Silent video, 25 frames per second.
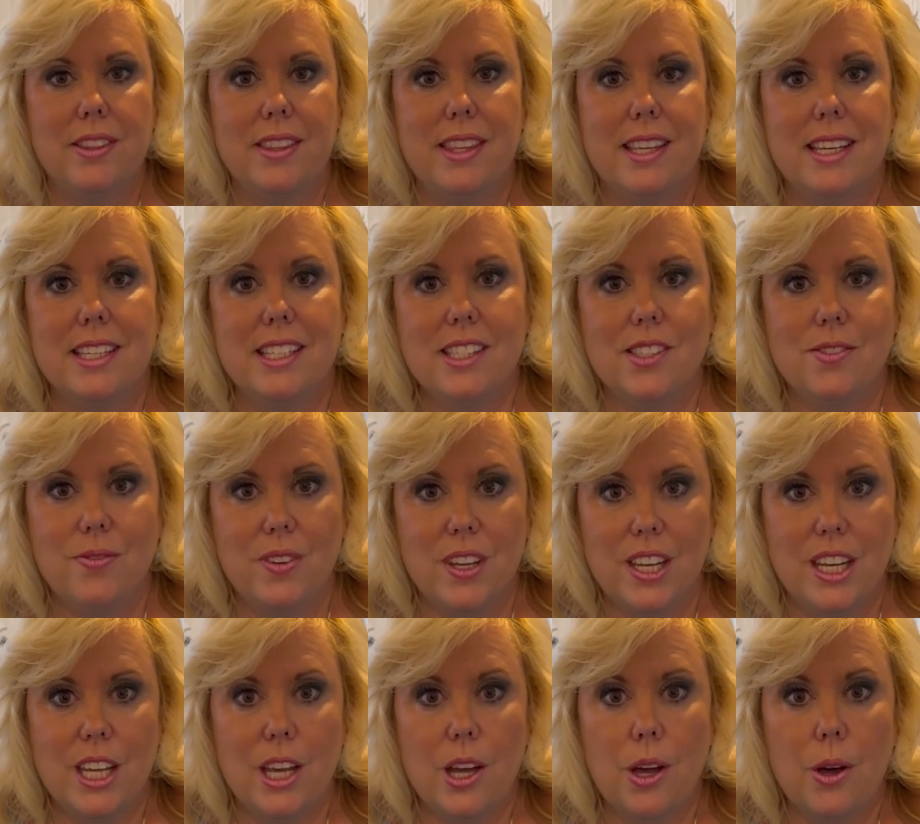this
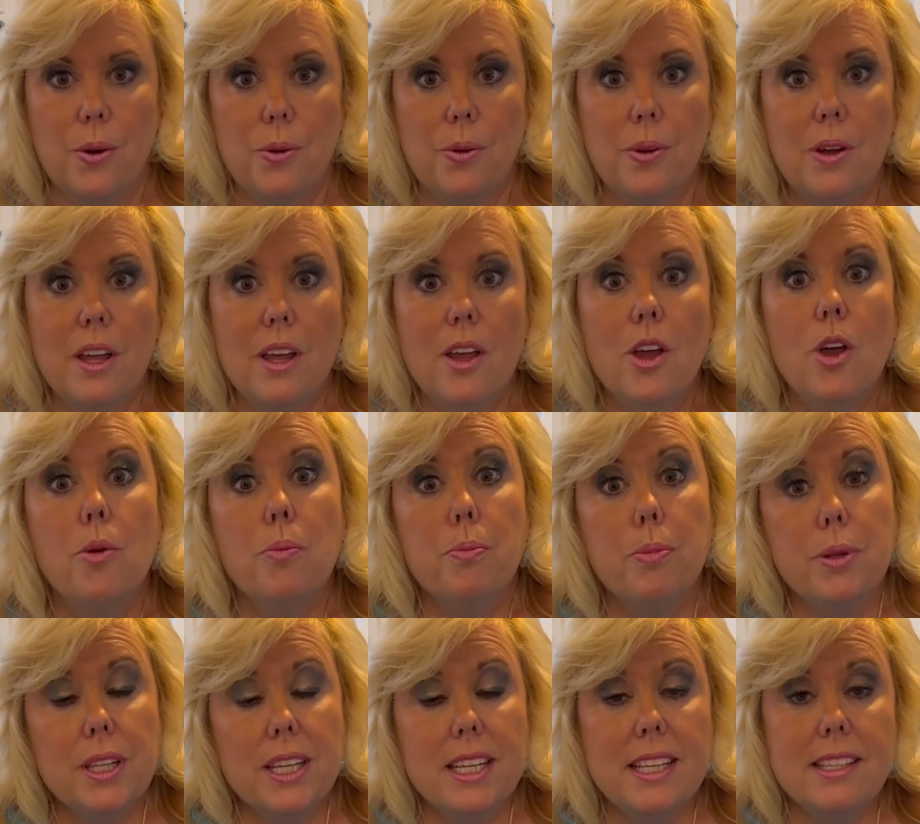video,
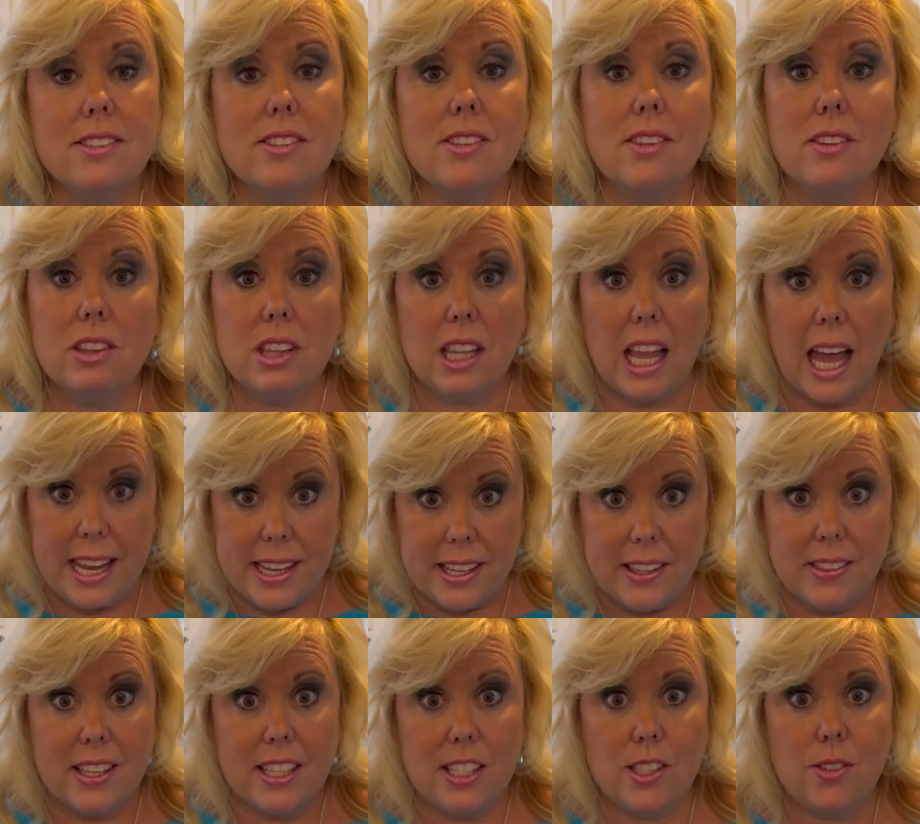please
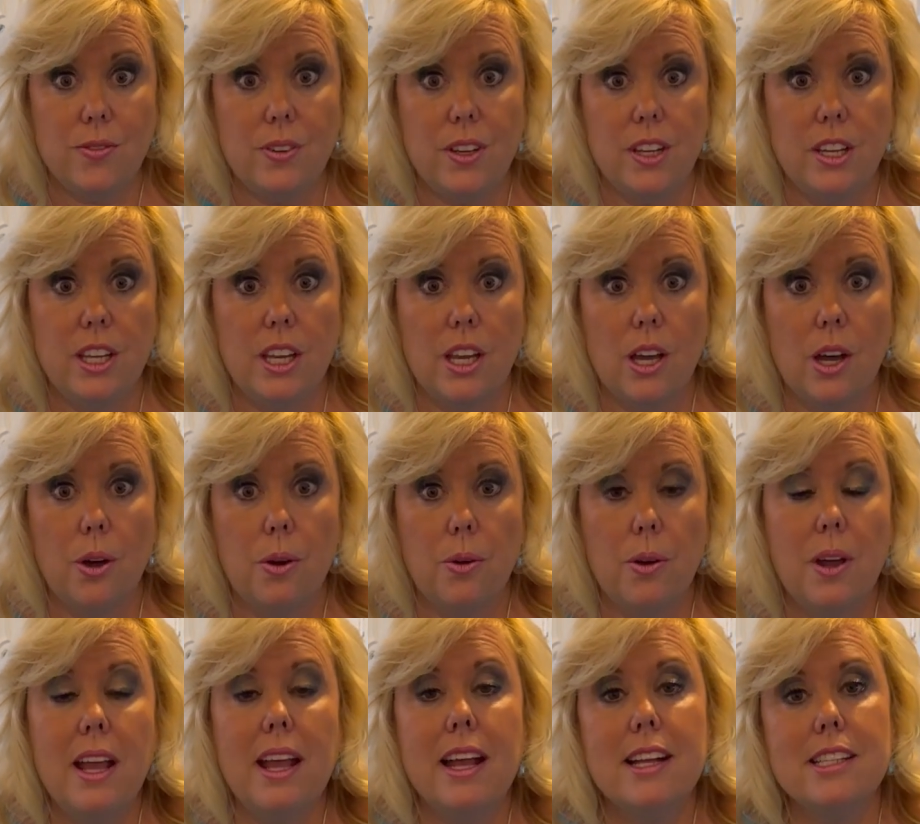like this
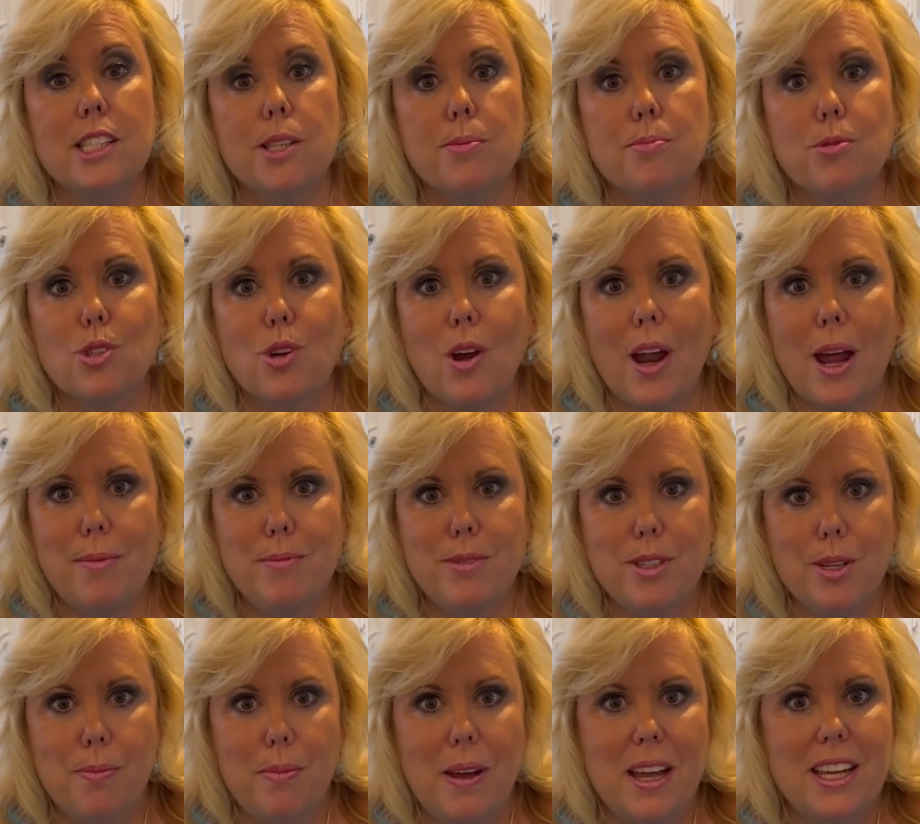video and subscribe
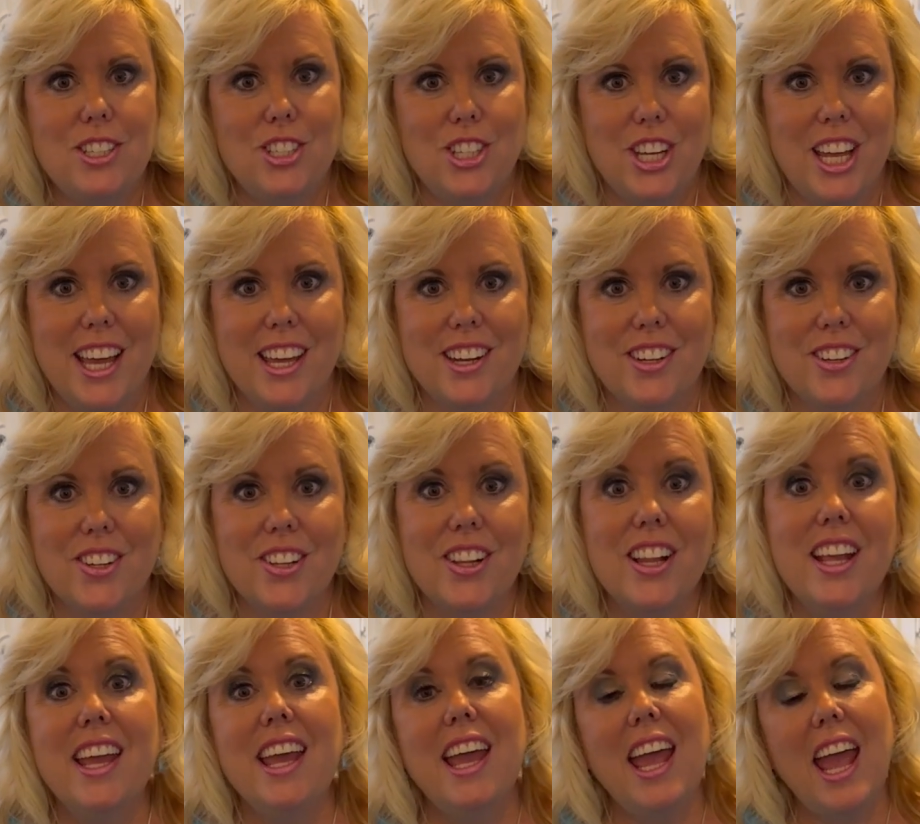to my channel
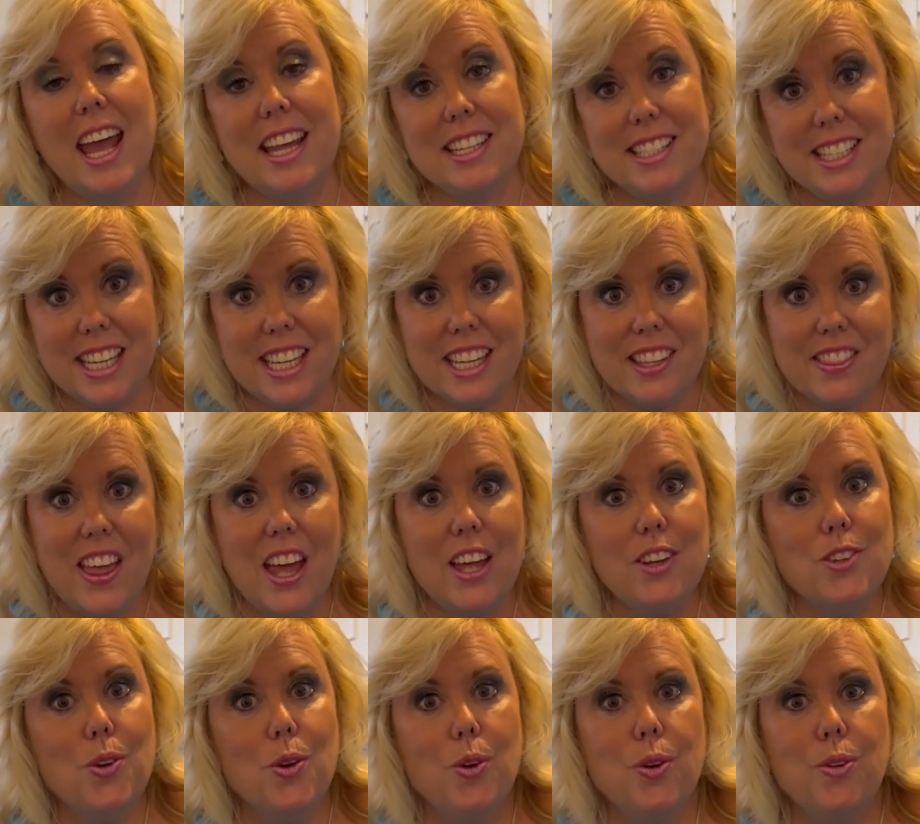and tick
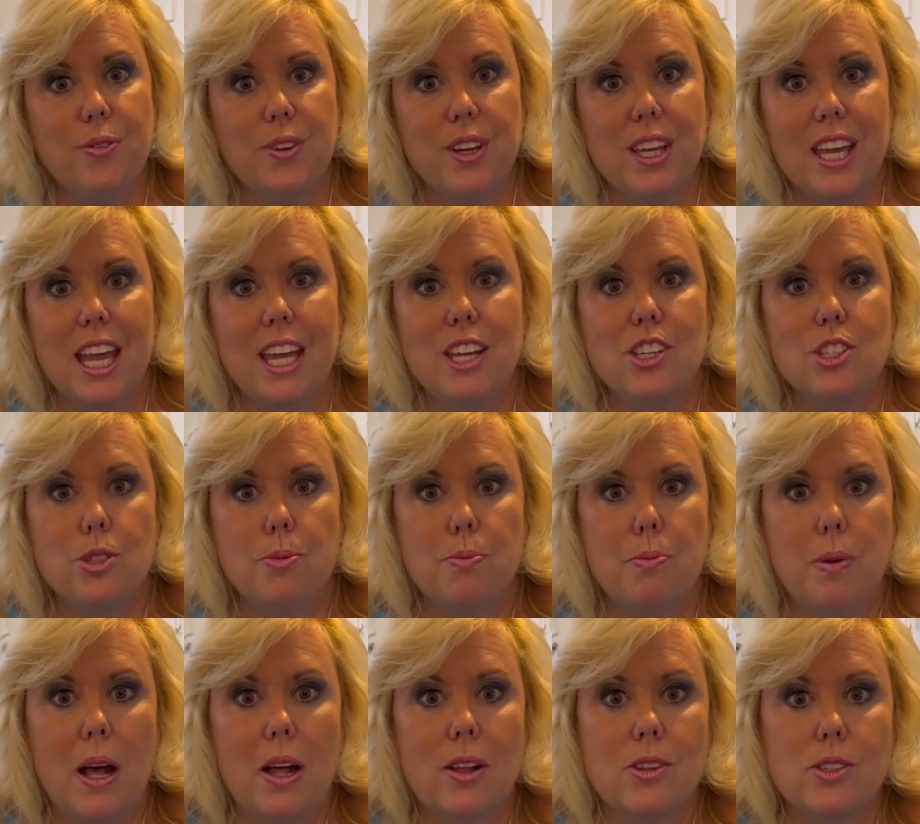that notification
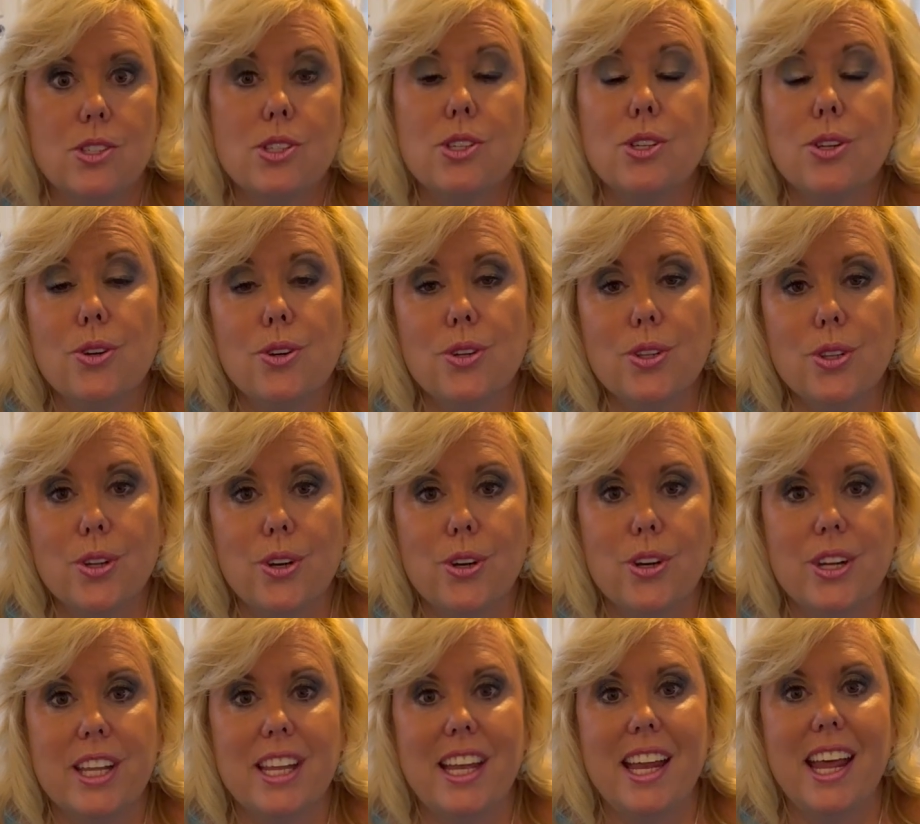bell so you're
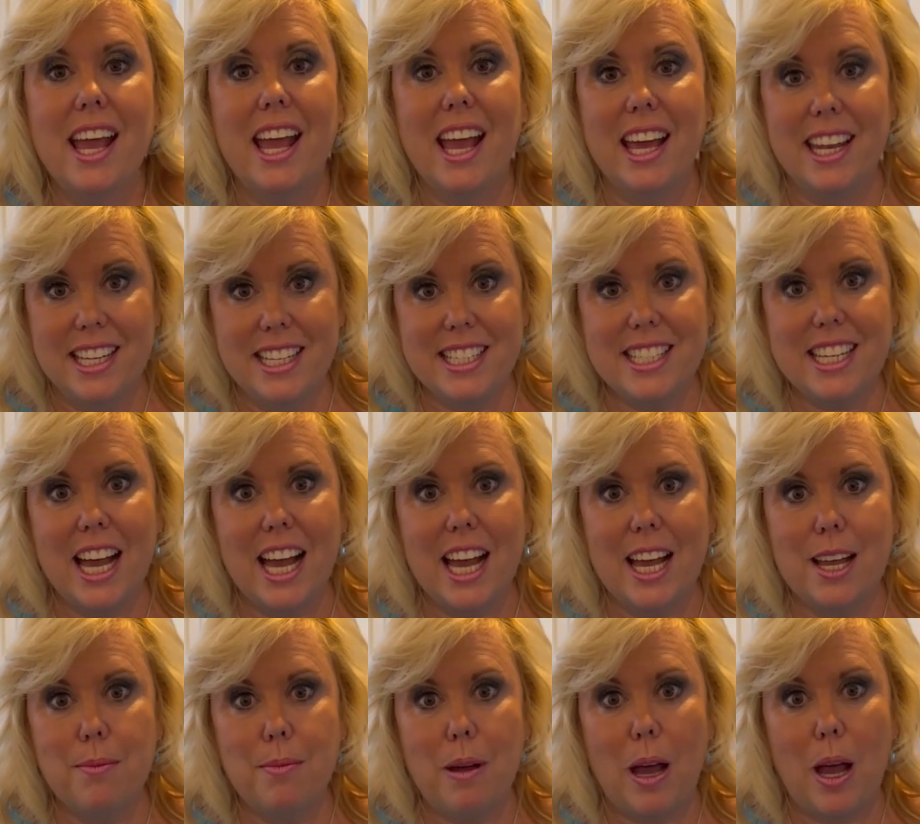alerted
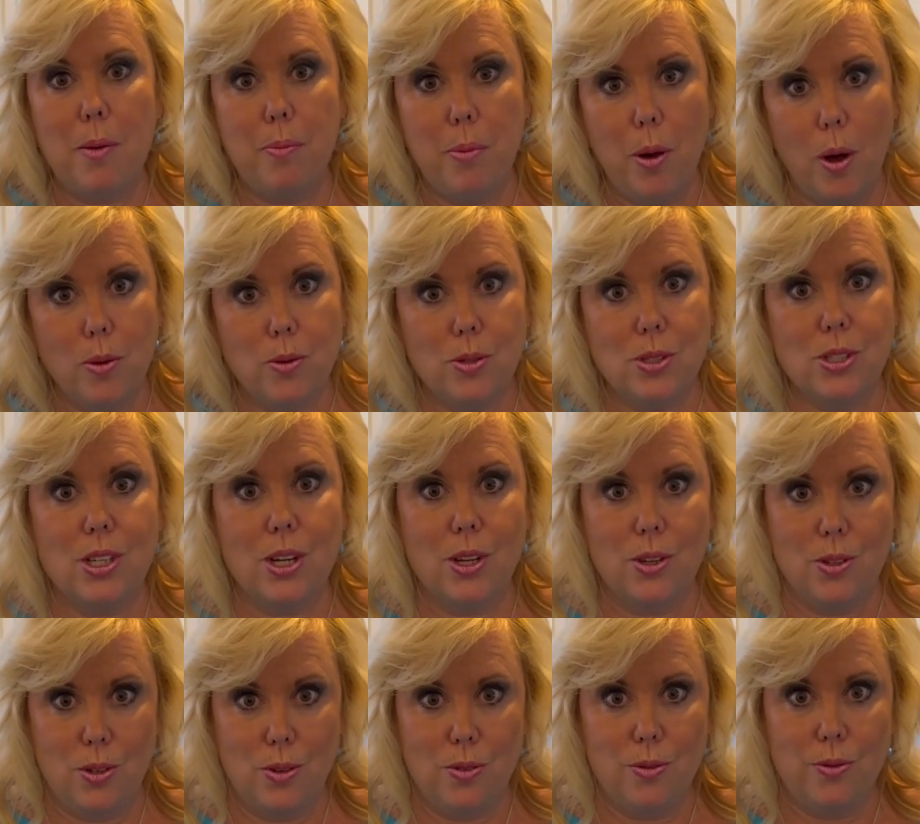anytime I post a
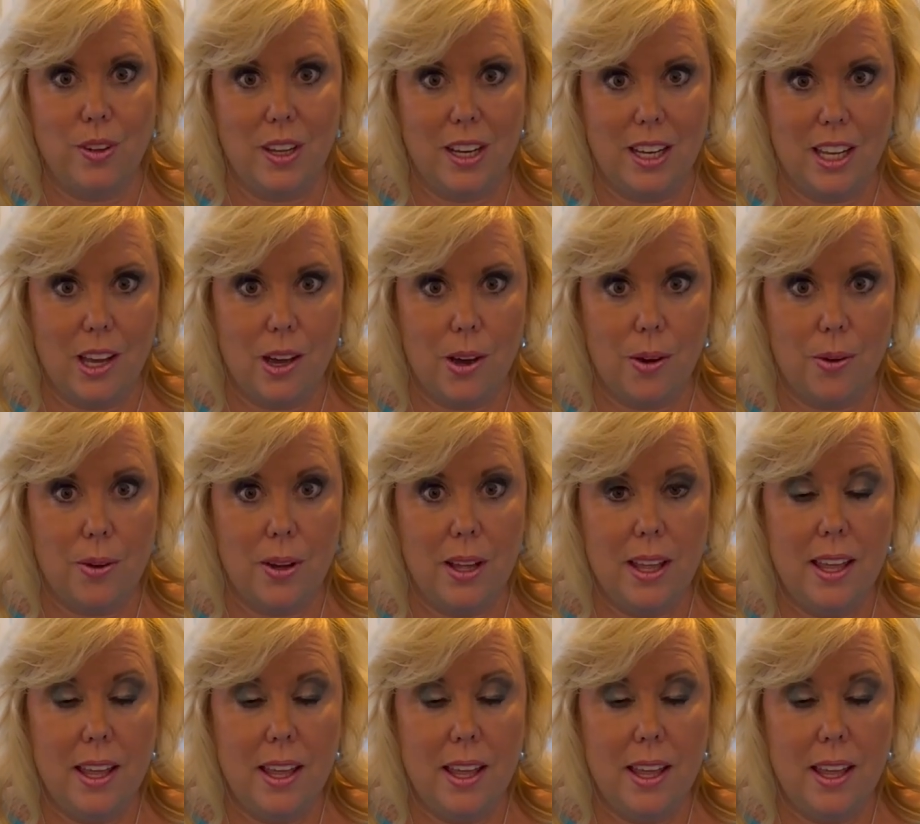new video.